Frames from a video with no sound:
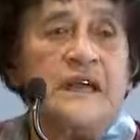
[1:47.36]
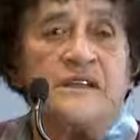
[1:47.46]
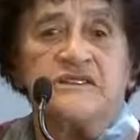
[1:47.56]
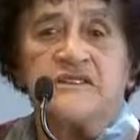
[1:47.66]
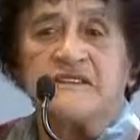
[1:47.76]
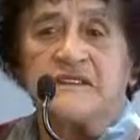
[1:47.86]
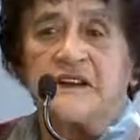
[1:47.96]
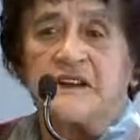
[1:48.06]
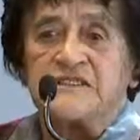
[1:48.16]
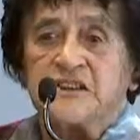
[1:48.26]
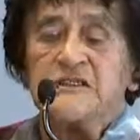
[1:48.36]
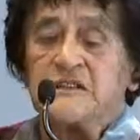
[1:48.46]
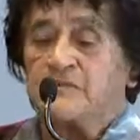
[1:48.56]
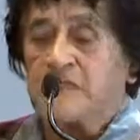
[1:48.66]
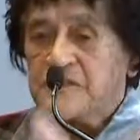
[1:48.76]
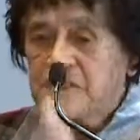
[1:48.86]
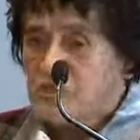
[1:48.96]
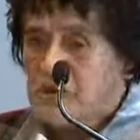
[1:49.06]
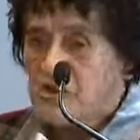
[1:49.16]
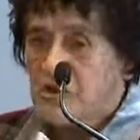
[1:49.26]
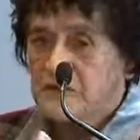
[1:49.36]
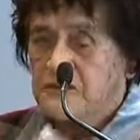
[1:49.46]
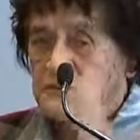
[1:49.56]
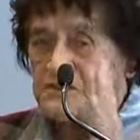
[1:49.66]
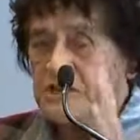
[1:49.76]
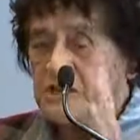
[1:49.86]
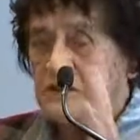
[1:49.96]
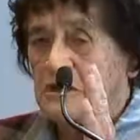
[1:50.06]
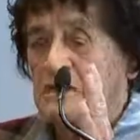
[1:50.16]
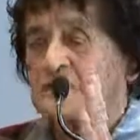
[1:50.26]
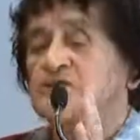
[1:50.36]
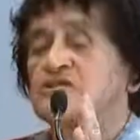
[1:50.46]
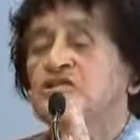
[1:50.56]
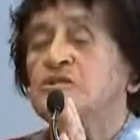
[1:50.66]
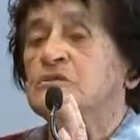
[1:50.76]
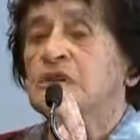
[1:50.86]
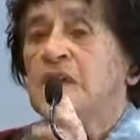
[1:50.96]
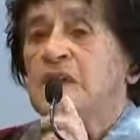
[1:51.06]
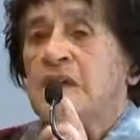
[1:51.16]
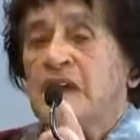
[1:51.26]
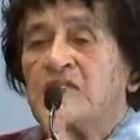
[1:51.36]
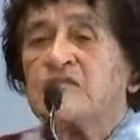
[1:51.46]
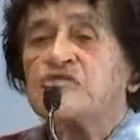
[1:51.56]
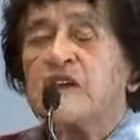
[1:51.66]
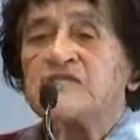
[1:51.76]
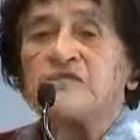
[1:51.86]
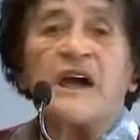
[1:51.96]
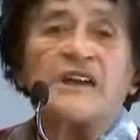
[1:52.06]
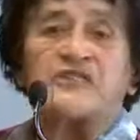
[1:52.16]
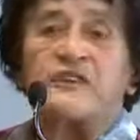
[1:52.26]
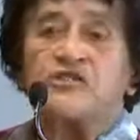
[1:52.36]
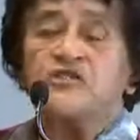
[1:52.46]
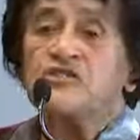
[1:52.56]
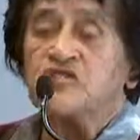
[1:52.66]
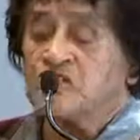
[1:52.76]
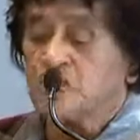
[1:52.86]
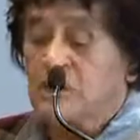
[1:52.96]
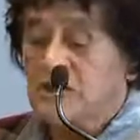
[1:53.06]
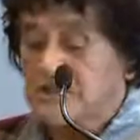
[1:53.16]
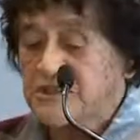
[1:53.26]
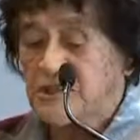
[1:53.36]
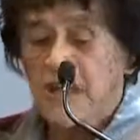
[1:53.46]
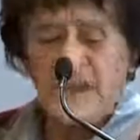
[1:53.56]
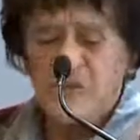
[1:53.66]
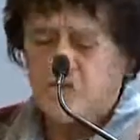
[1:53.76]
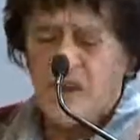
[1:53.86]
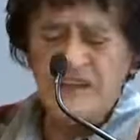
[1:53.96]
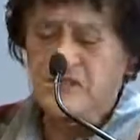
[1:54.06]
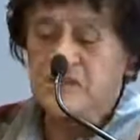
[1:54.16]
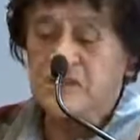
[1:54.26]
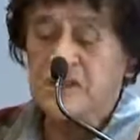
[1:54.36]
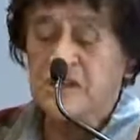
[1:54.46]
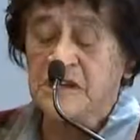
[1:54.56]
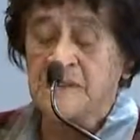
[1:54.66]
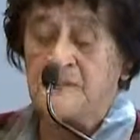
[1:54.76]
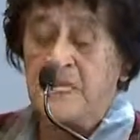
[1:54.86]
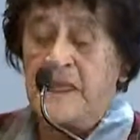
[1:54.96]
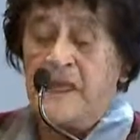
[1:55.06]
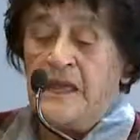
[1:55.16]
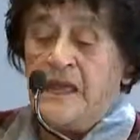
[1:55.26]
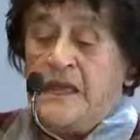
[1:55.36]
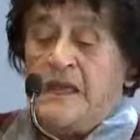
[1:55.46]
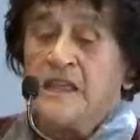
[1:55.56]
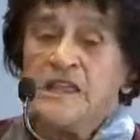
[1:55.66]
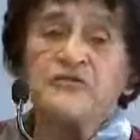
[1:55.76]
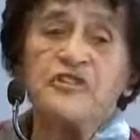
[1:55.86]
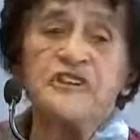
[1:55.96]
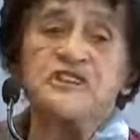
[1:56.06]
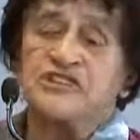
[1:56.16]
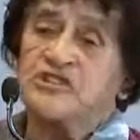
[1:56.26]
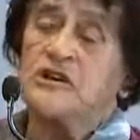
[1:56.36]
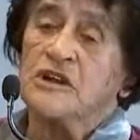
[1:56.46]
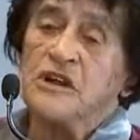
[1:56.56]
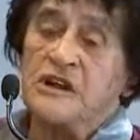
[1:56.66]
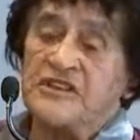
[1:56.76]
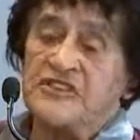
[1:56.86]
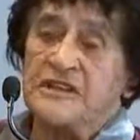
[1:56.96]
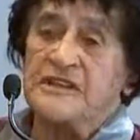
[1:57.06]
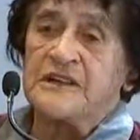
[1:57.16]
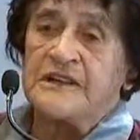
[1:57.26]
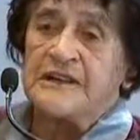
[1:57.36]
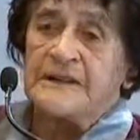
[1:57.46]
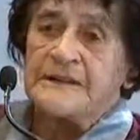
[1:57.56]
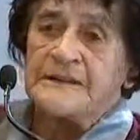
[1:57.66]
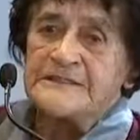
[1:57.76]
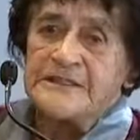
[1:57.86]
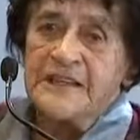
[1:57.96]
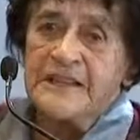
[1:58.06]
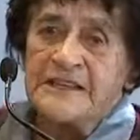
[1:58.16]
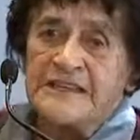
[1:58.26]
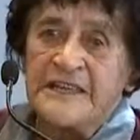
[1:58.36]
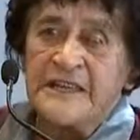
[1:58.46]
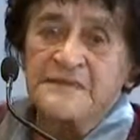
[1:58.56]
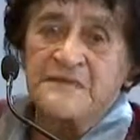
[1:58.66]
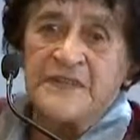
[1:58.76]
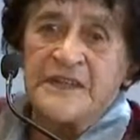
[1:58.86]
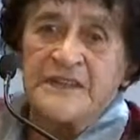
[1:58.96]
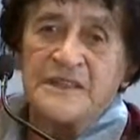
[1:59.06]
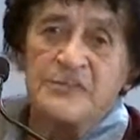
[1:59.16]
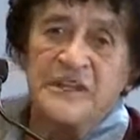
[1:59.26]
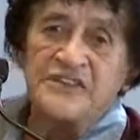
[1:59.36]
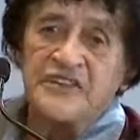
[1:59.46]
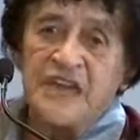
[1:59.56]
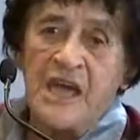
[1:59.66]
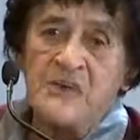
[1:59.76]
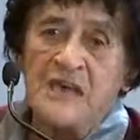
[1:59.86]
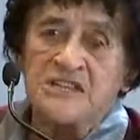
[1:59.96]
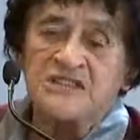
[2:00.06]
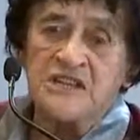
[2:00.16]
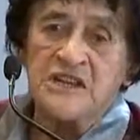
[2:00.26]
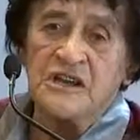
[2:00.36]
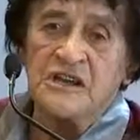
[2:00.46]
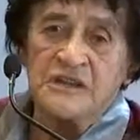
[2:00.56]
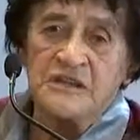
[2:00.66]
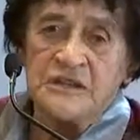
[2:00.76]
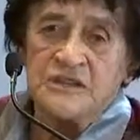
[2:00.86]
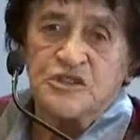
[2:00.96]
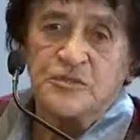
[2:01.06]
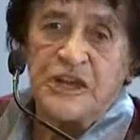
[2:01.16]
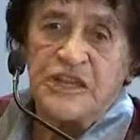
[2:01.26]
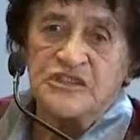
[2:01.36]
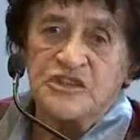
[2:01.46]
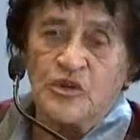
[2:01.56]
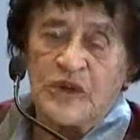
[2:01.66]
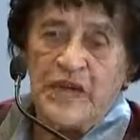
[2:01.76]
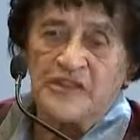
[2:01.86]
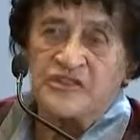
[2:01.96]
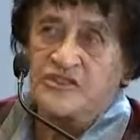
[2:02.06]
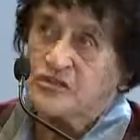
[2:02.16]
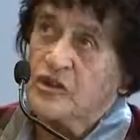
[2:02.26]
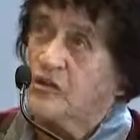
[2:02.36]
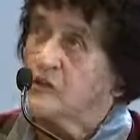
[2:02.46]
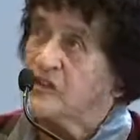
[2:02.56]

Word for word: and she said, I told you. This went on from ten o'clock to two. I even tried to ask if I could use her toilet. You know, I've tried everything to get in. In the finish at two o'clock, I said, listen here, dear. The police are coming at ten o'clock to break into your house and to knock all